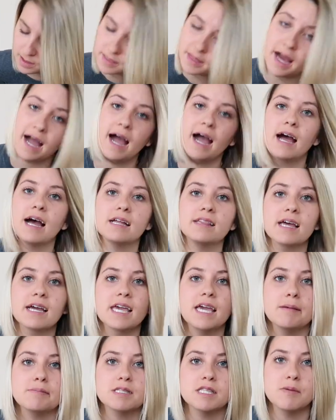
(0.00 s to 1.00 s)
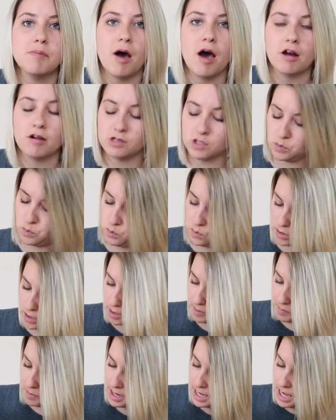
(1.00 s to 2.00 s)
that keeps the bottles
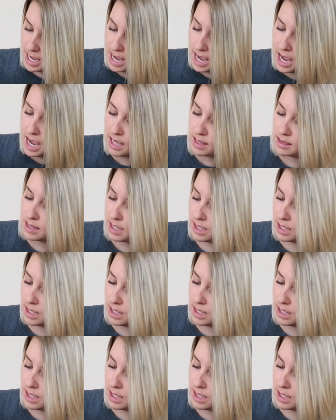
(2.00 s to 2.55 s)
warm, and